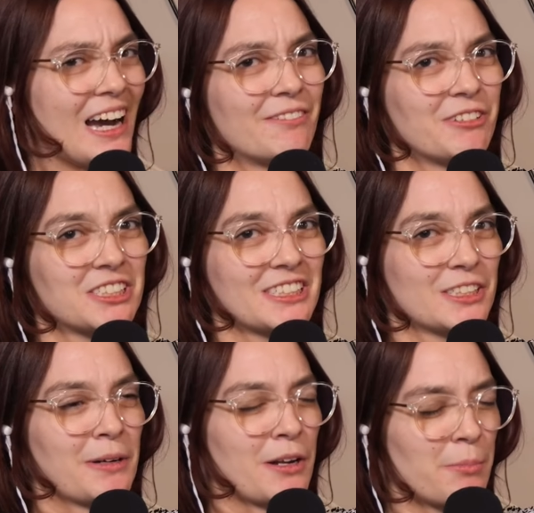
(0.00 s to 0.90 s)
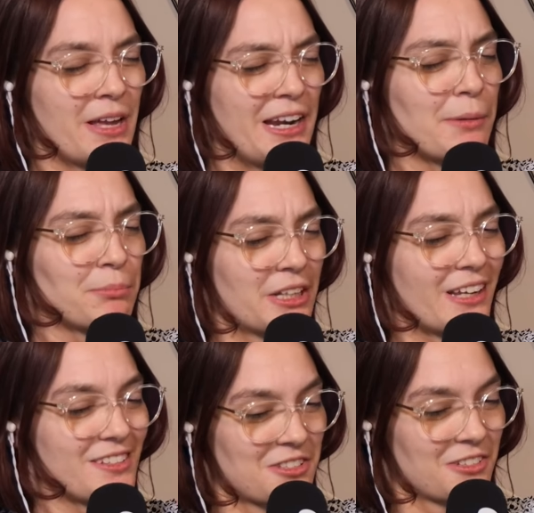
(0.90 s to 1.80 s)
Obviously it's about a man-eating
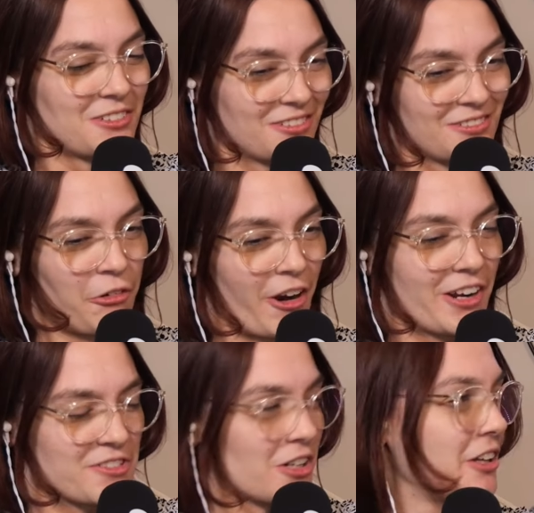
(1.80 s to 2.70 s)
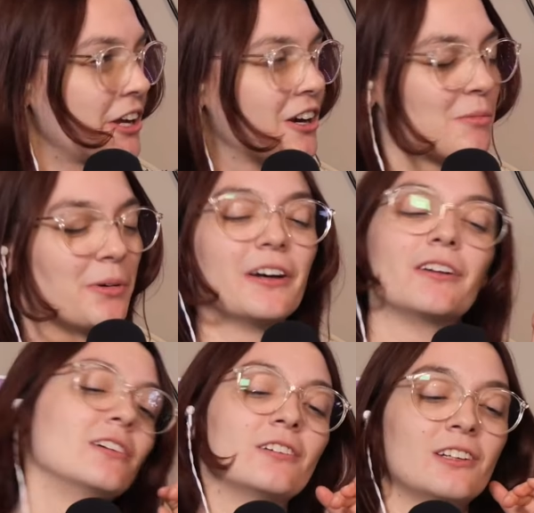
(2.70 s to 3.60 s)
plant, so grain of salt here,
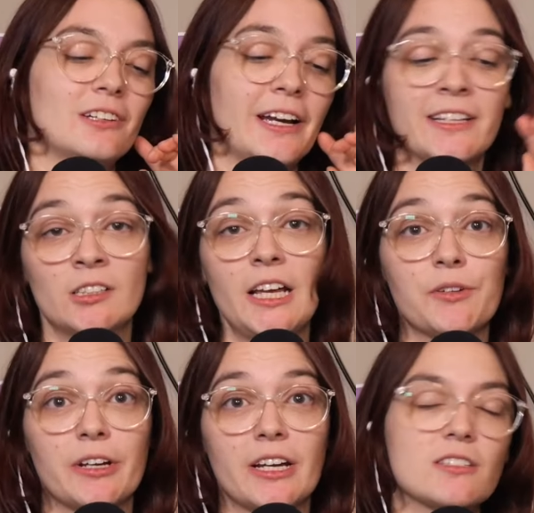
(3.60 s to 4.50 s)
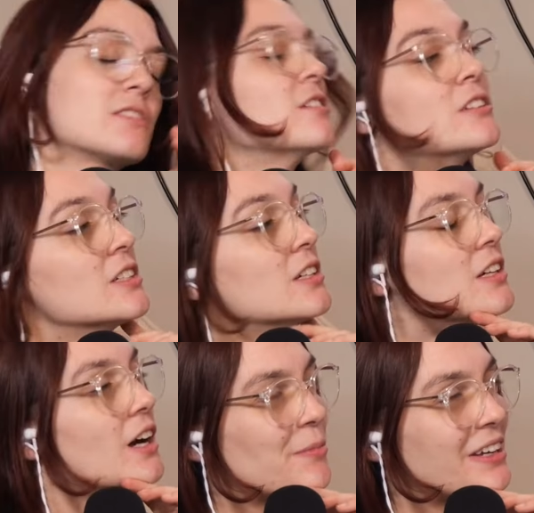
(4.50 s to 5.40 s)
but it's hilarious.
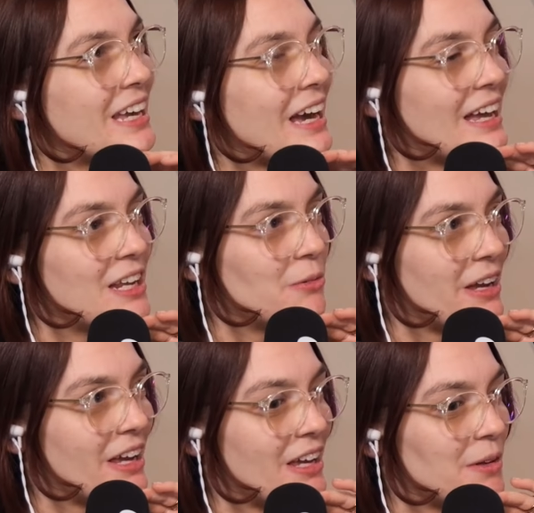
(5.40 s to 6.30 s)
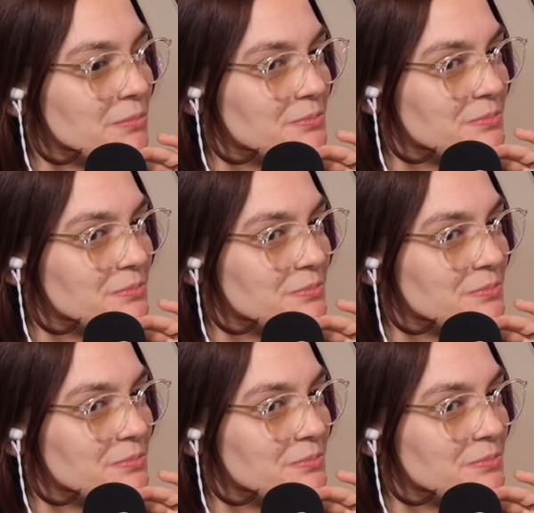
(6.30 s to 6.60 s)
But yeah, anyway,